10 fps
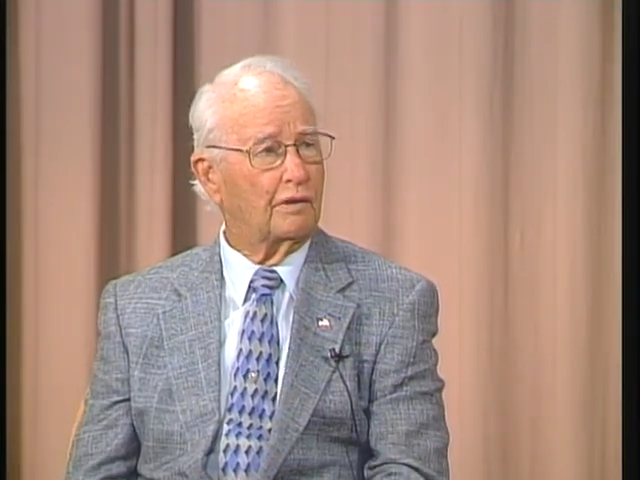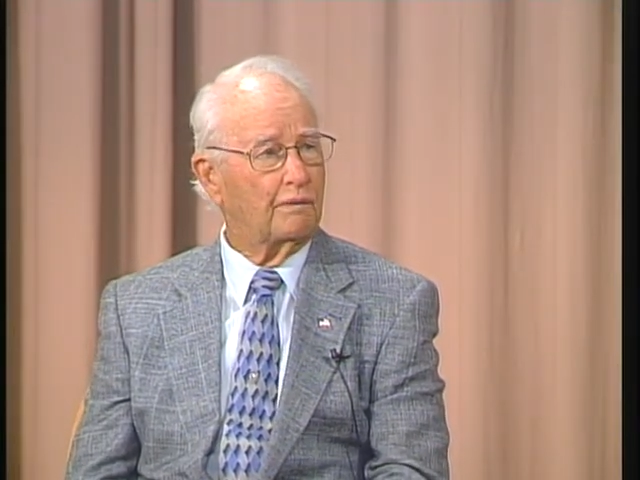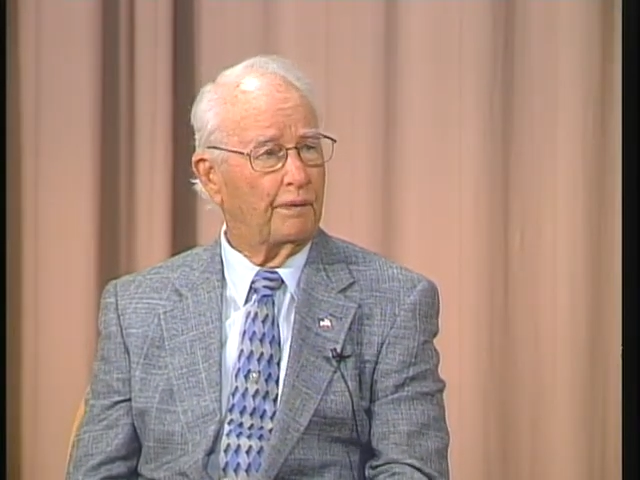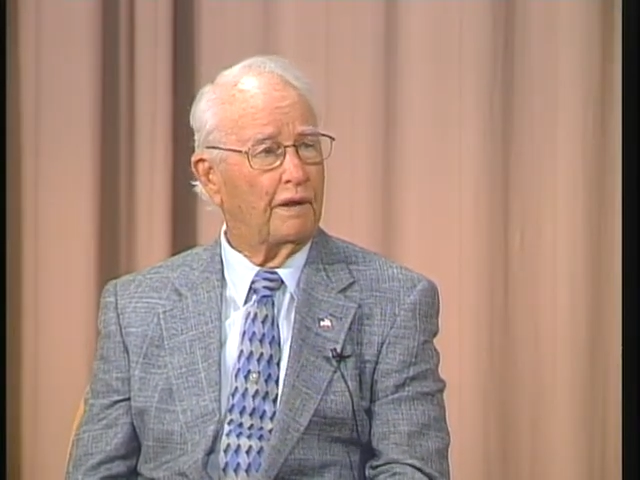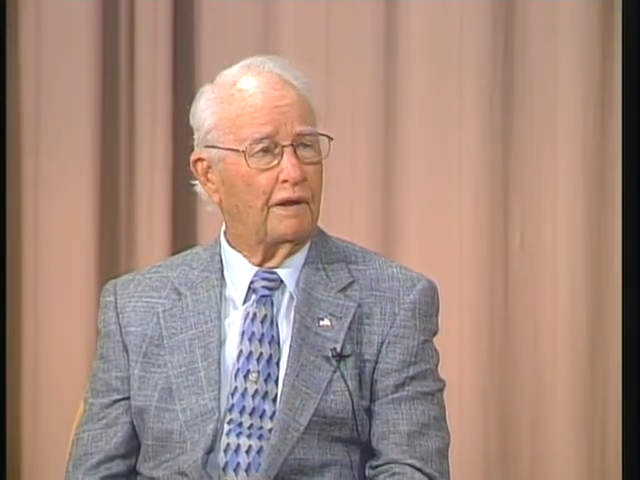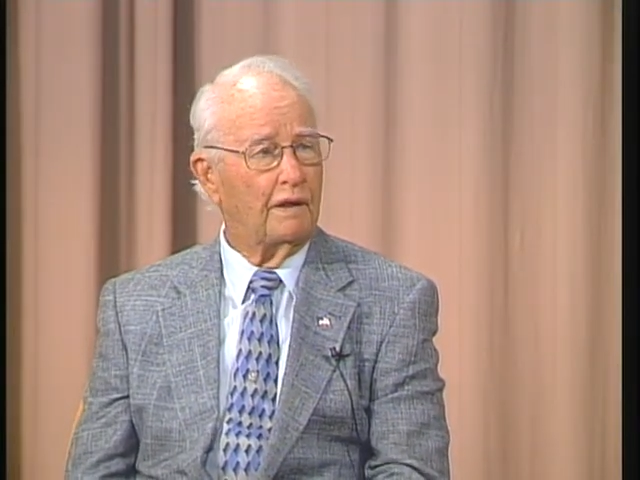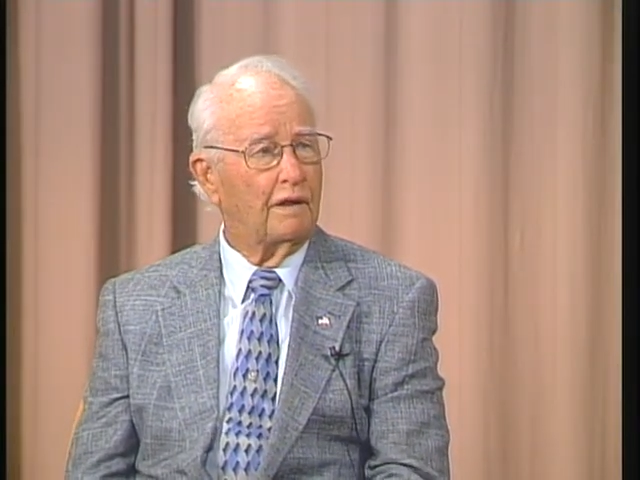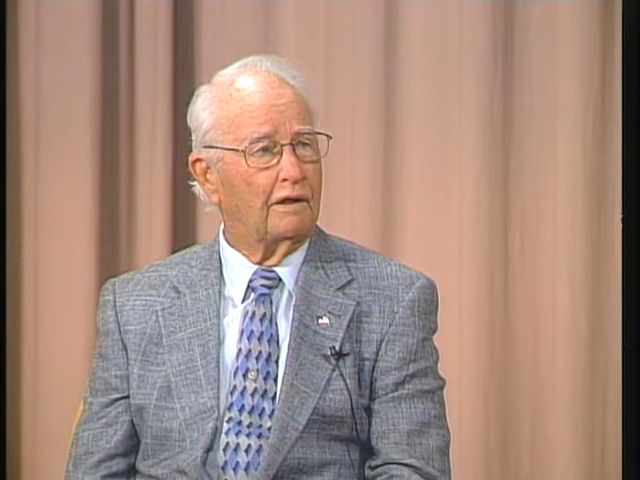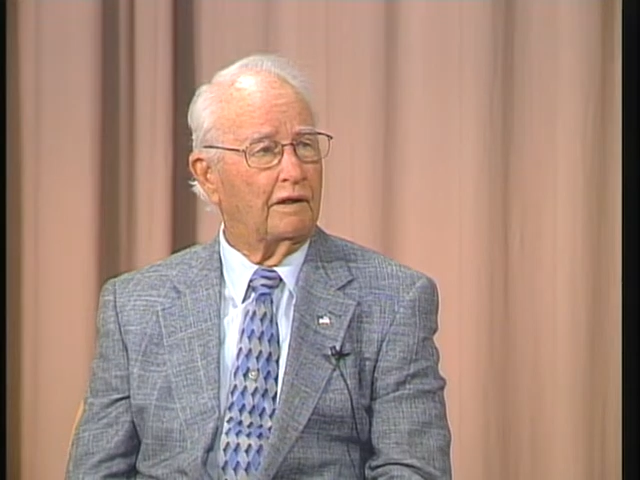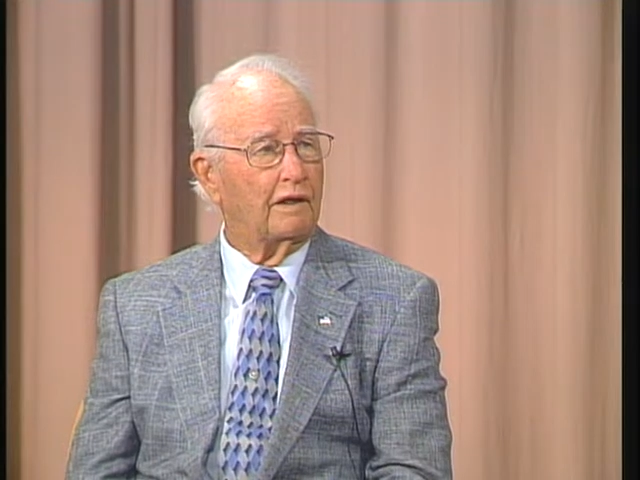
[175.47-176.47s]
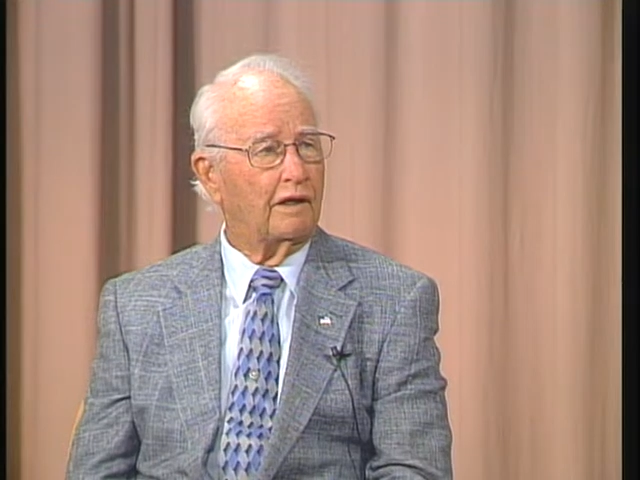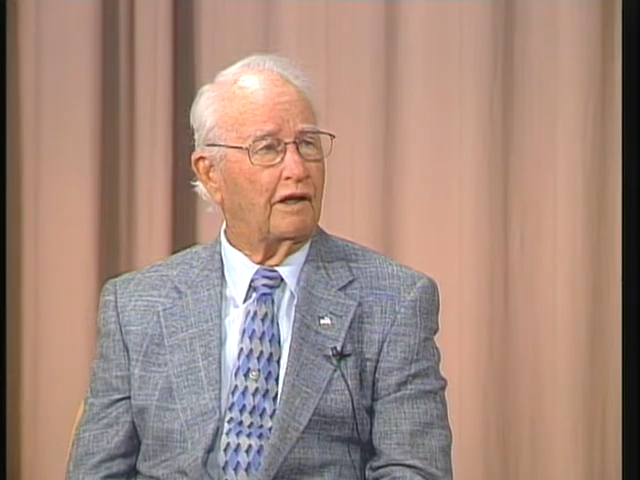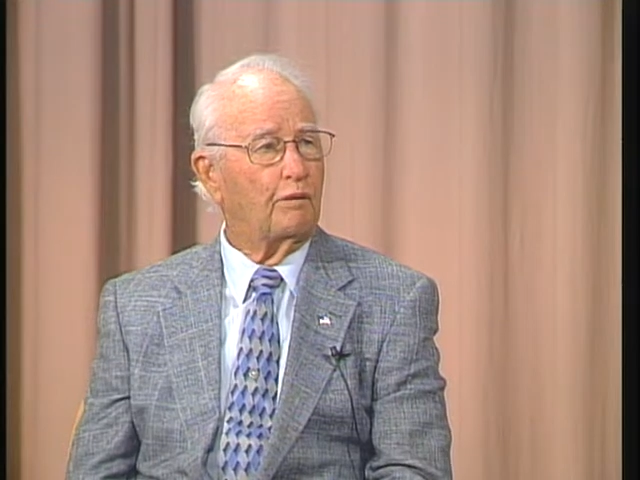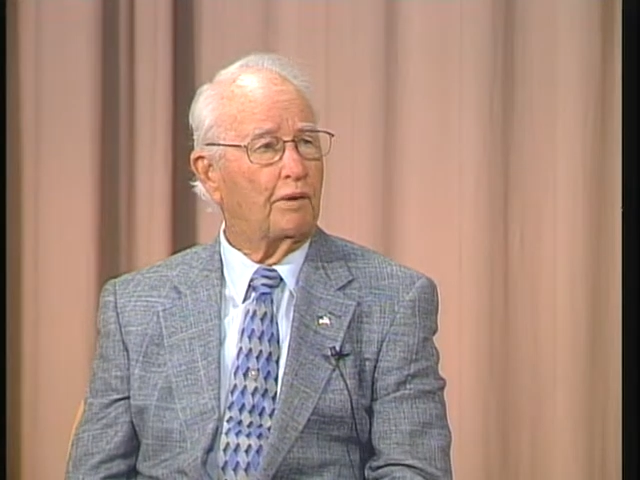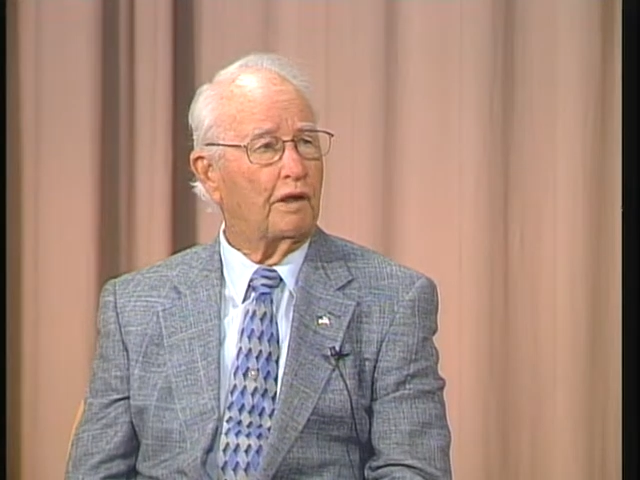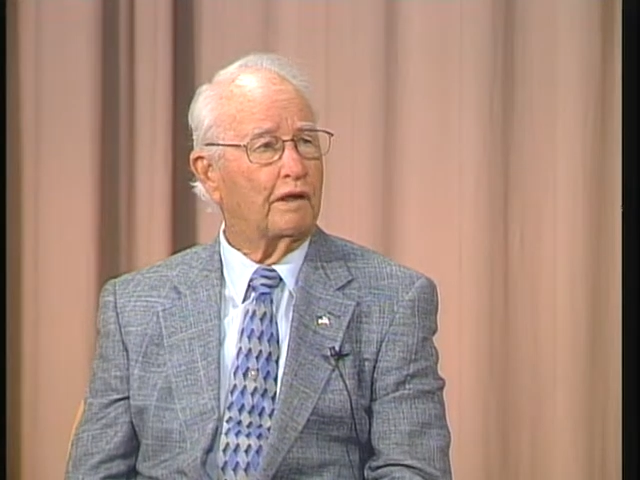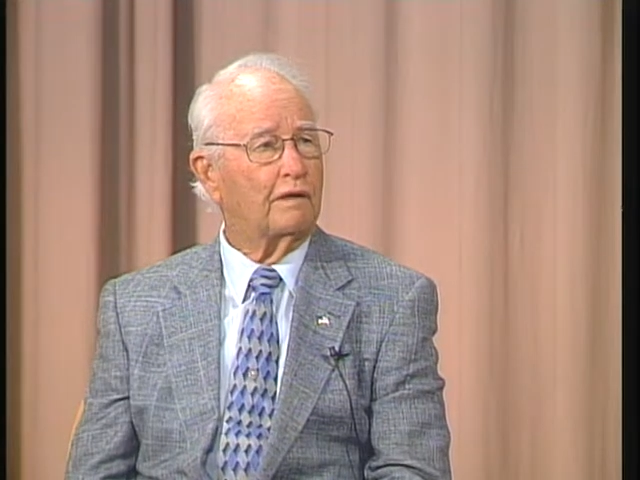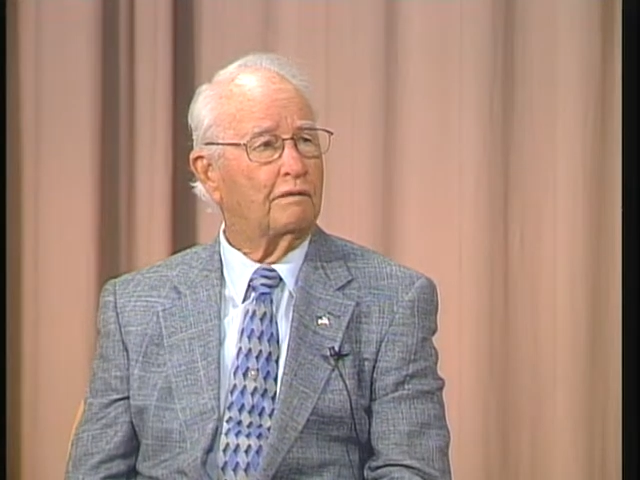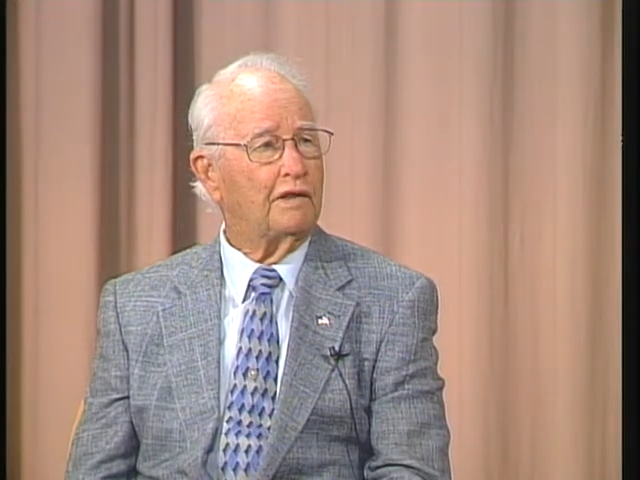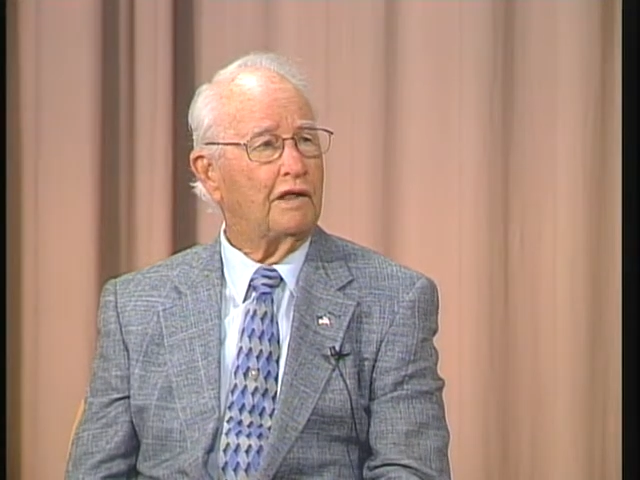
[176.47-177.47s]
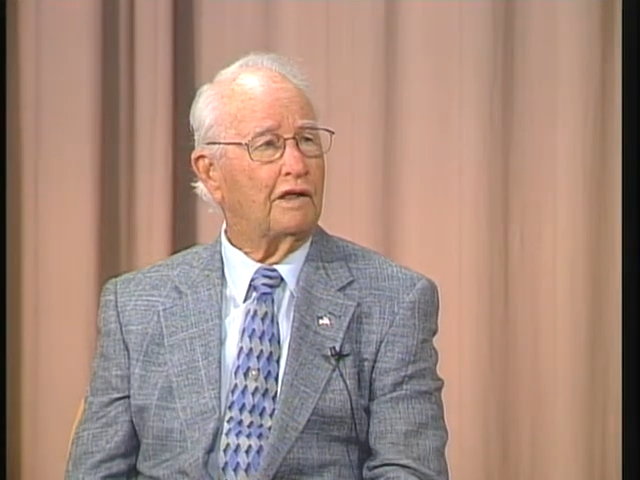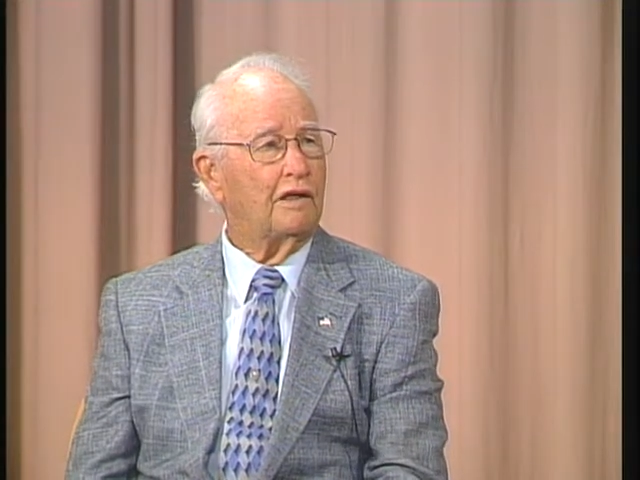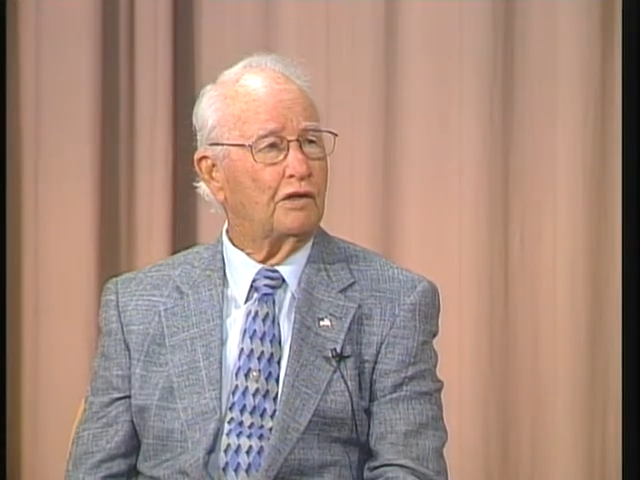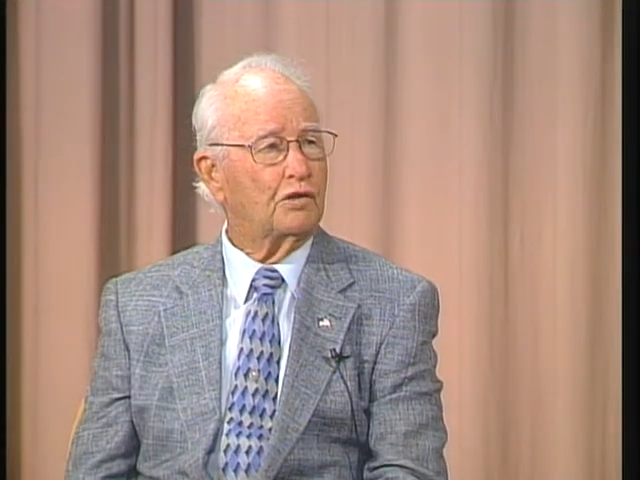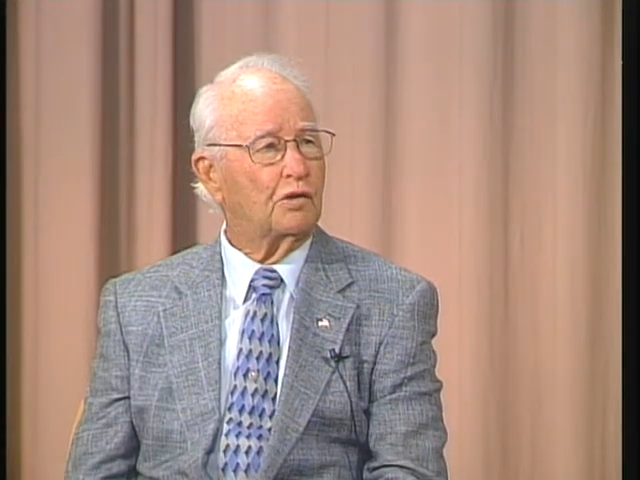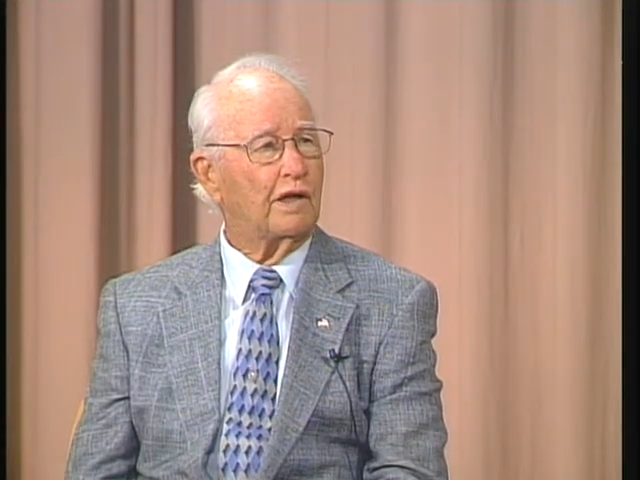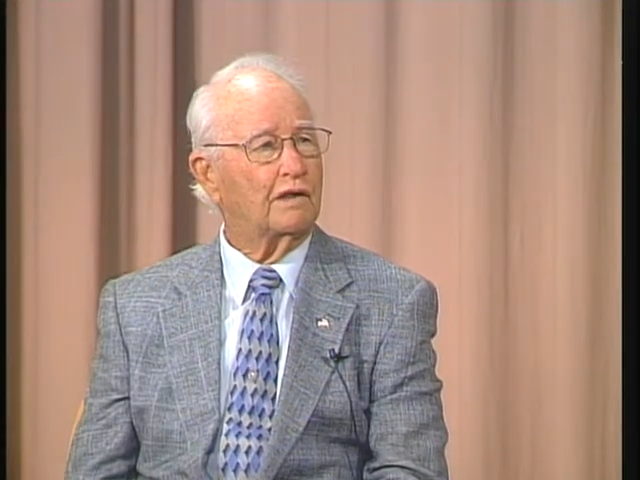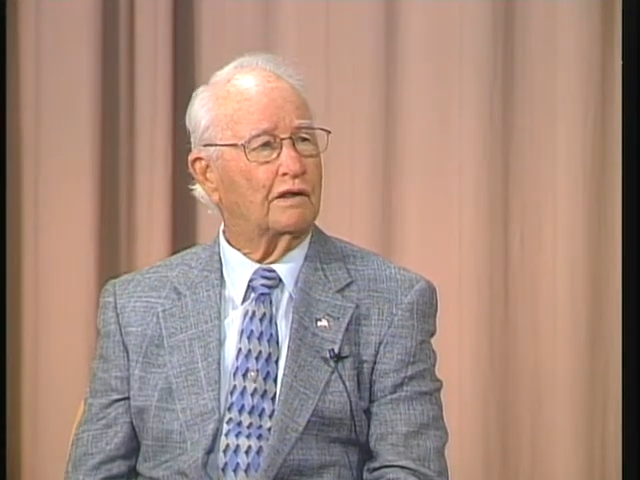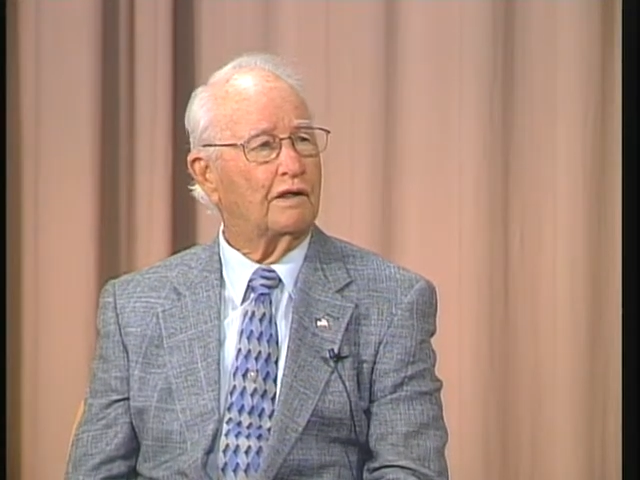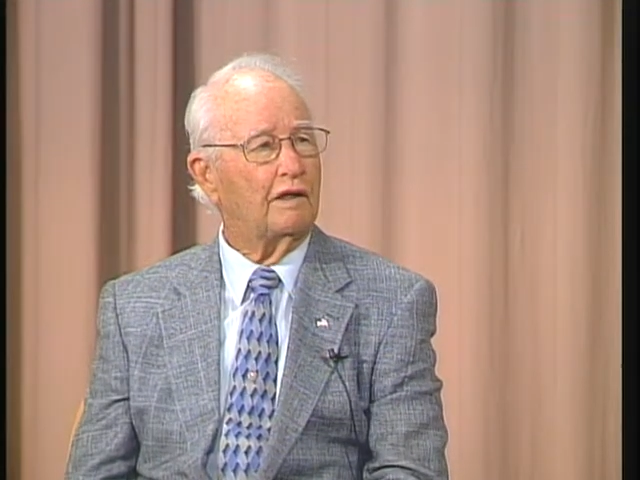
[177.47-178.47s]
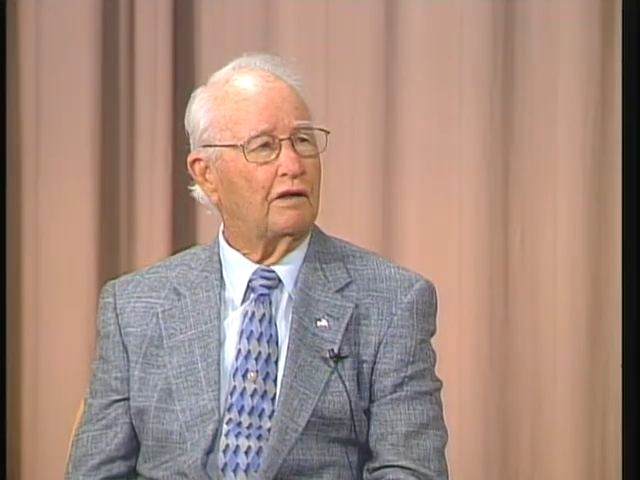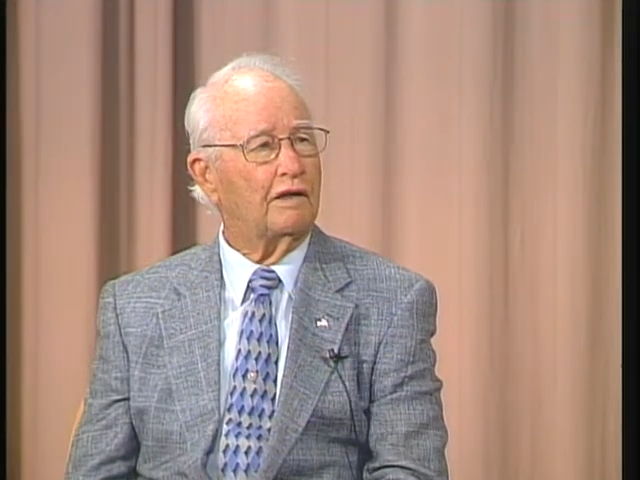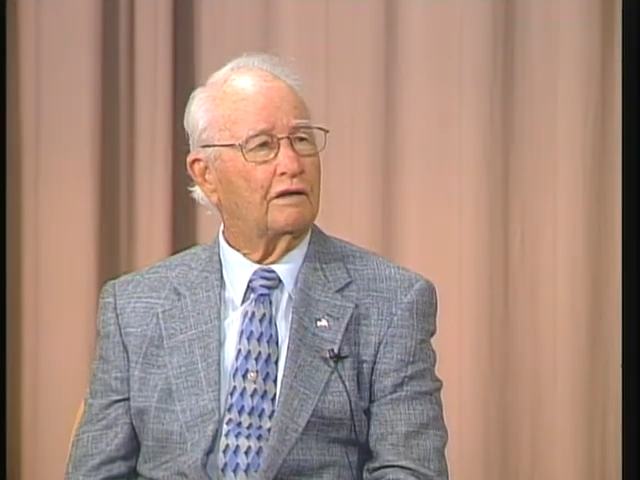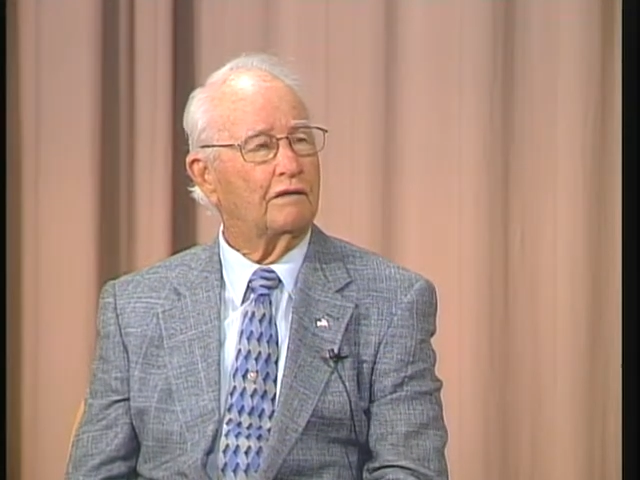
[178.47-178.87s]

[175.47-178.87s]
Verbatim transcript: are they help a lot of needy kids throughout the area.